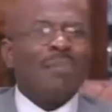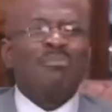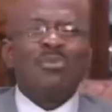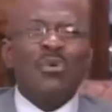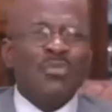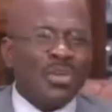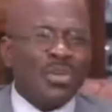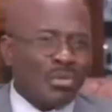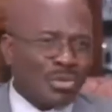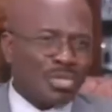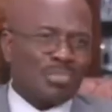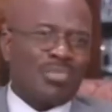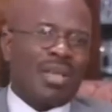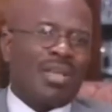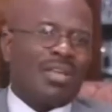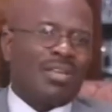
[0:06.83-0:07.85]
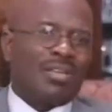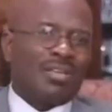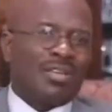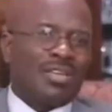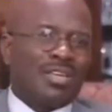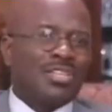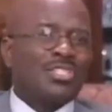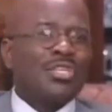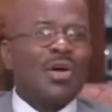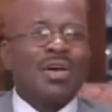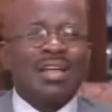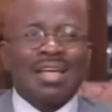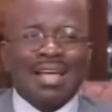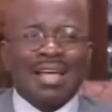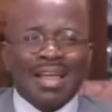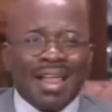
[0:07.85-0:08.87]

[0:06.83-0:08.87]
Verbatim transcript: A movie was made. Yeah. It's taught in